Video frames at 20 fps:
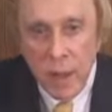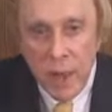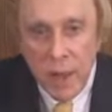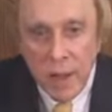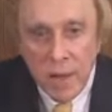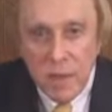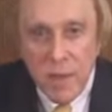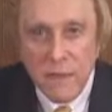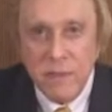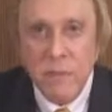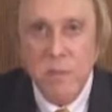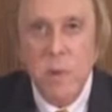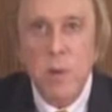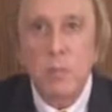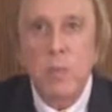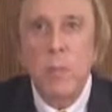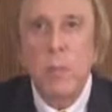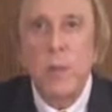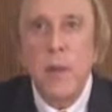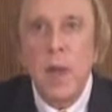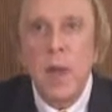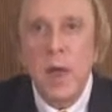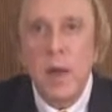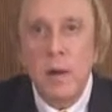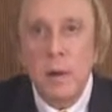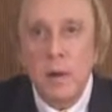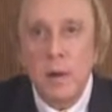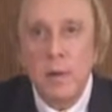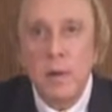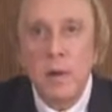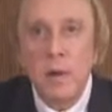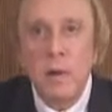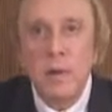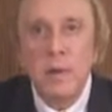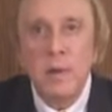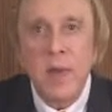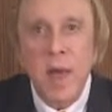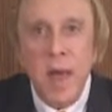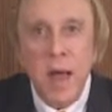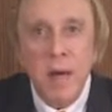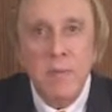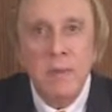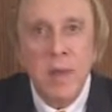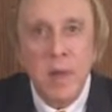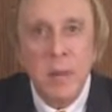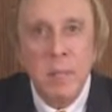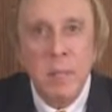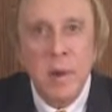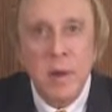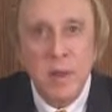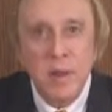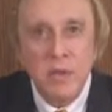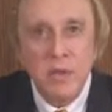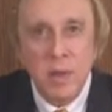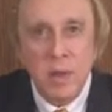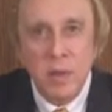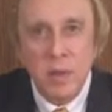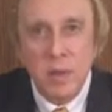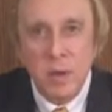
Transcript: And you have to be prepared to have that money sit